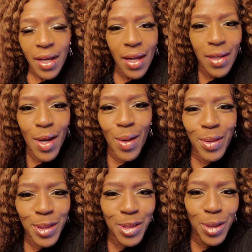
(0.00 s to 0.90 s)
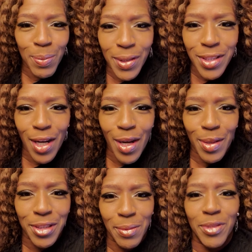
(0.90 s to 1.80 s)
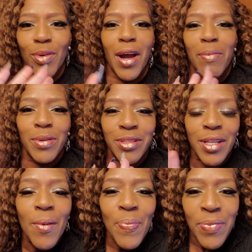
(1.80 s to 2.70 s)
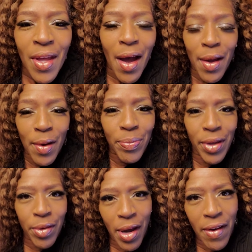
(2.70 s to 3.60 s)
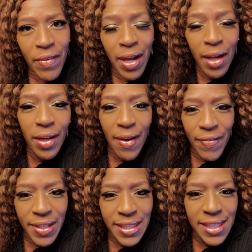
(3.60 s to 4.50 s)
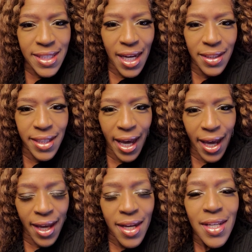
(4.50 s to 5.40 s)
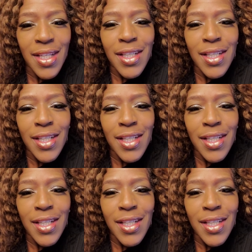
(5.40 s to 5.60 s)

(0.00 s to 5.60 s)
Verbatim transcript: Hello, YouTubers. Hello, subscribers. I hope that you're having a lovely Sunday.